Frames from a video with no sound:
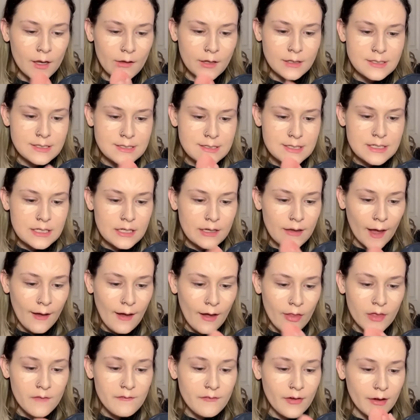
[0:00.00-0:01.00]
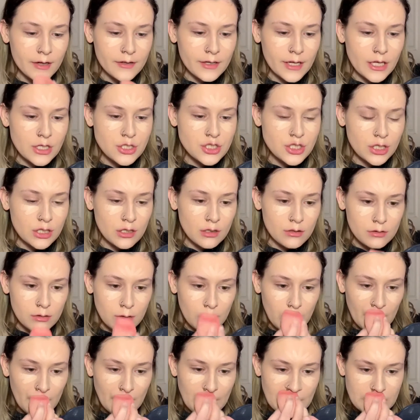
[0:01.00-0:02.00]
and see how the foundation
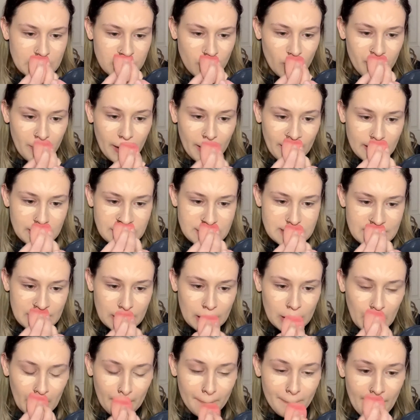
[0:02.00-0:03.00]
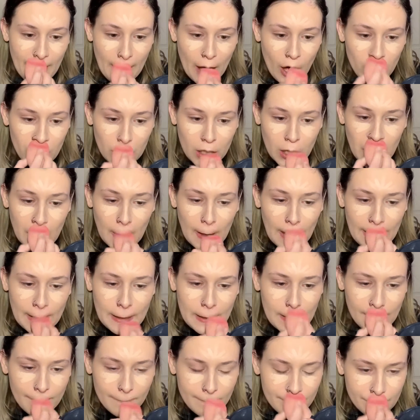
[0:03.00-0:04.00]
looks with my concealer and powder
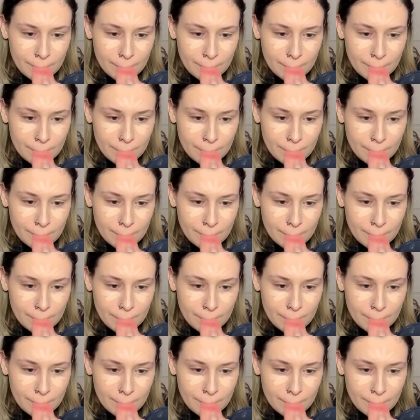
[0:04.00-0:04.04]
on.